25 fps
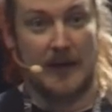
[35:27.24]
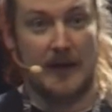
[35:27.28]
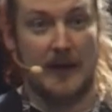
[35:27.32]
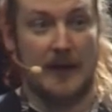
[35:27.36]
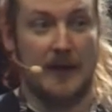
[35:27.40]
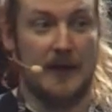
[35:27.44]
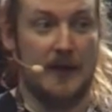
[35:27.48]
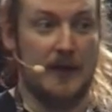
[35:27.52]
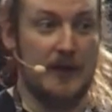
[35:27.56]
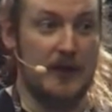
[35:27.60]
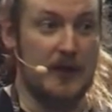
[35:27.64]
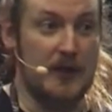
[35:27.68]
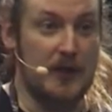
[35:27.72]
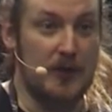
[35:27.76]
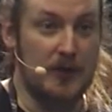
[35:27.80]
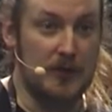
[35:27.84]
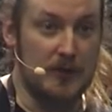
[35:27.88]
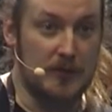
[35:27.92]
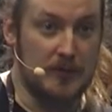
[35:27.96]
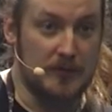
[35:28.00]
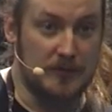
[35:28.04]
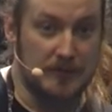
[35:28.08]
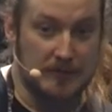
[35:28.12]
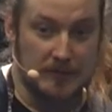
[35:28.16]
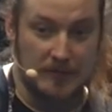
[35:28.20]
new
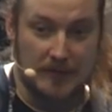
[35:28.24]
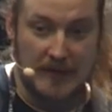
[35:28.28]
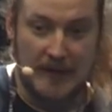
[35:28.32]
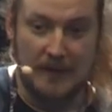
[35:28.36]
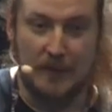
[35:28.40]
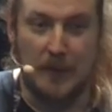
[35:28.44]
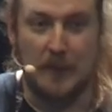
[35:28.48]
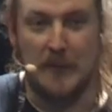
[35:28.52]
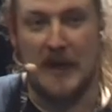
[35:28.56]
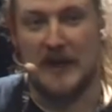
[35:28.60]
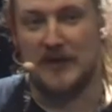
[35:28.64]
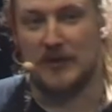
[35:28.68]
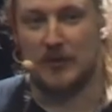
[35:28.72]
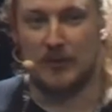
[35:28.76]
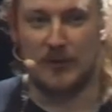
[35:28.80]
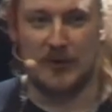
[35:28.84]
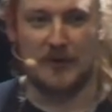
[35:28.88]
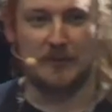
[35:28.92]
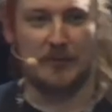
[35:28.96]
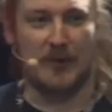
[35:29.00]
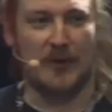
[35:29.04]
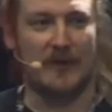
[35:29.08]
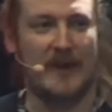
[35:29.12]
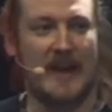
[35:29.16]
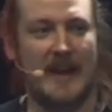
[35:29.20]
information was
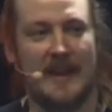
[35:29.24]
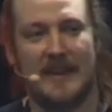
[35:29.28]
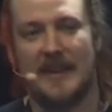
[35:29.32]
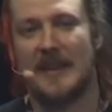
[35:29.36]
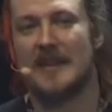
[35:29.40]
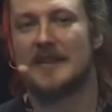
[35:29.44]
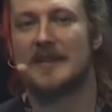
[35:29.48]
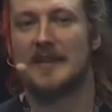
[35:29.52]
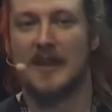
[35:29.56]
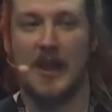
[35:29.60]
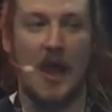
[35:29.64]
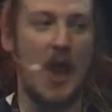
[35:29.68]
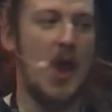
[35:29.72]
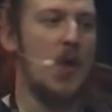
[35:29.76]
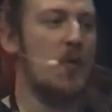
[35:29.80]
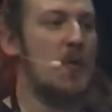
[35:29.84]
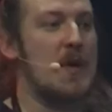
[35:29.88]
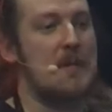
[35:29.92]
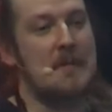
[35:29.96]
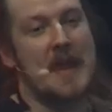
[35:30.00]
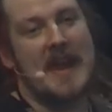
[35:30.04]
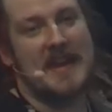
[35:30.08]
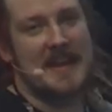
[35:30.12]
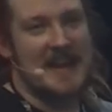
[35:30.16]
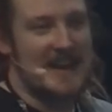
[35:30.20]
provided that we
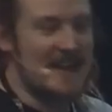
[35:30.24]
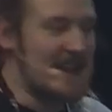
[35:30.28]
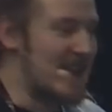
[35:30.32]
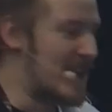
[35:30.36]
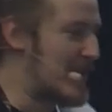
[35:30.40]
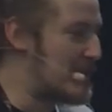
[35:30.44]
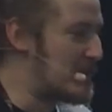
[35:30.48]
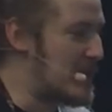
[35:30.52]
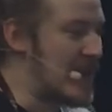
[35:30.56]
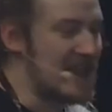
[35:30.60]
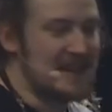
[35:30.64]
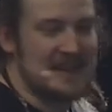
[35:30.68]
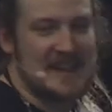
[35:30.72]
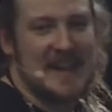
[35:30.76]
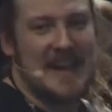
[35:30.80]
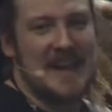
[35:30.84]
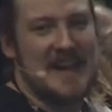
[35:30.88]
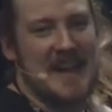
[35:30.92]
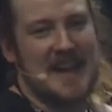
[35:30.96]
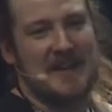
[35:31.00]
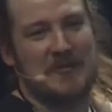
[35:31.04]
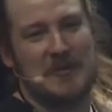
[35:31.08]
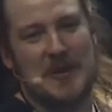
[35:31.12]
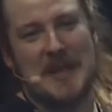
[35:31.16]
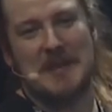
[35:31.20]
made an
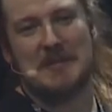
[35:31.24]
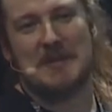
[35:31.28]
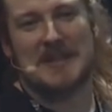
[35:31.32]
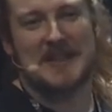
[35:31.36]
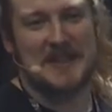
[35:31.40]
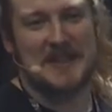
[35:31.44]
agreement.